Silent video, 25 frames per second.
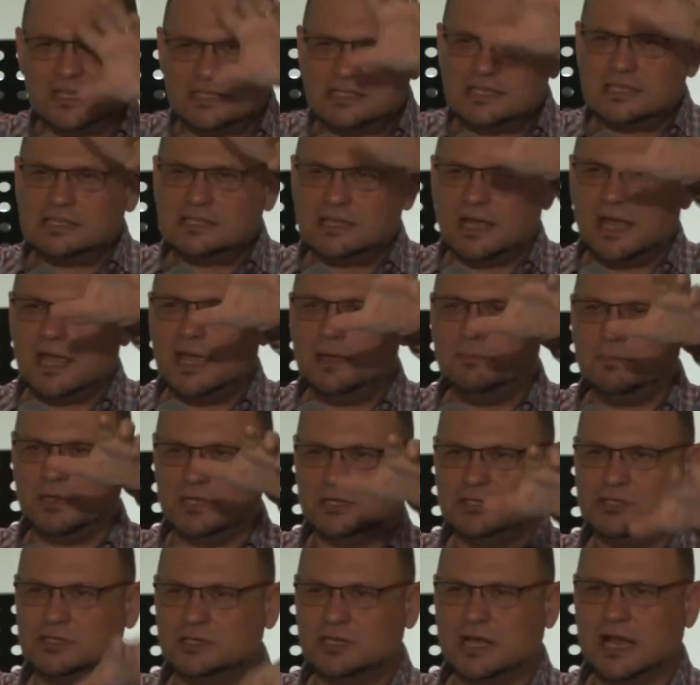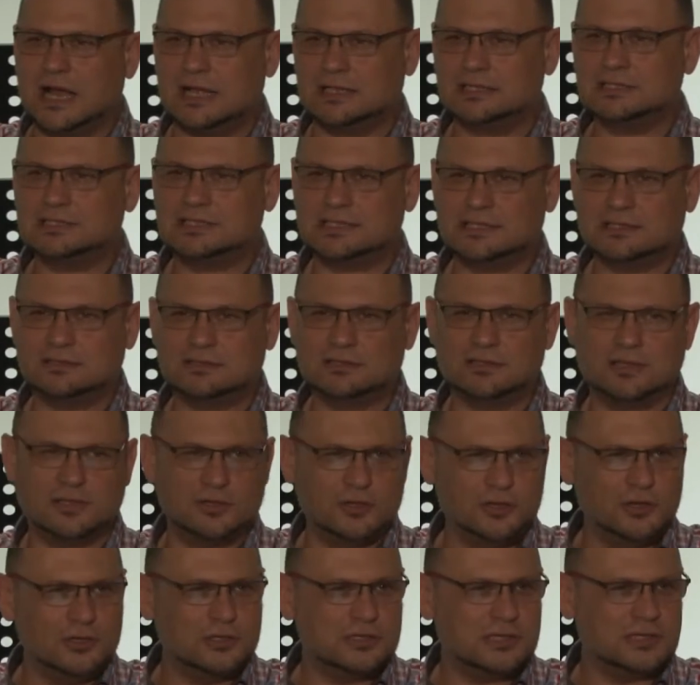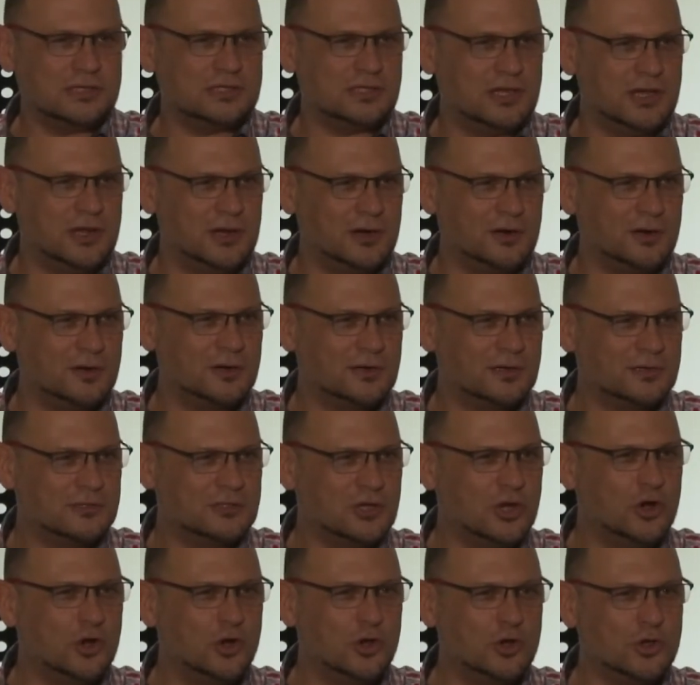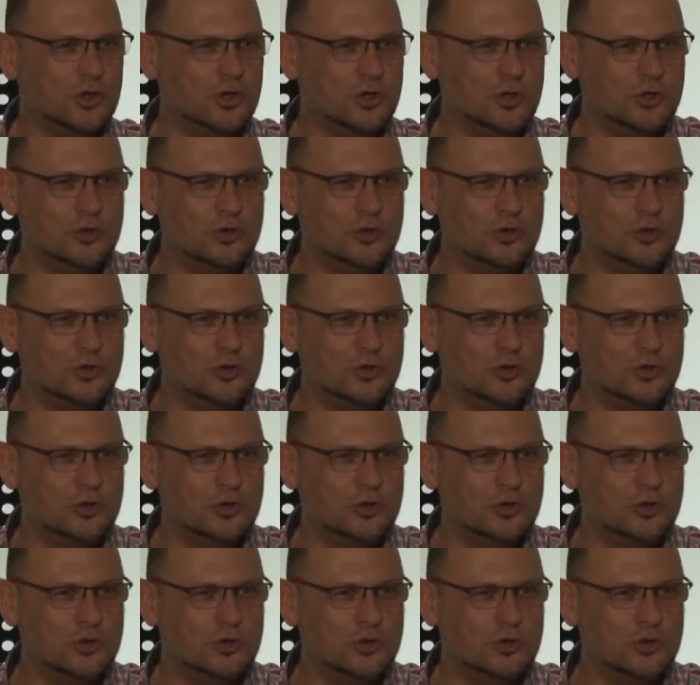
this is the image God uses here. So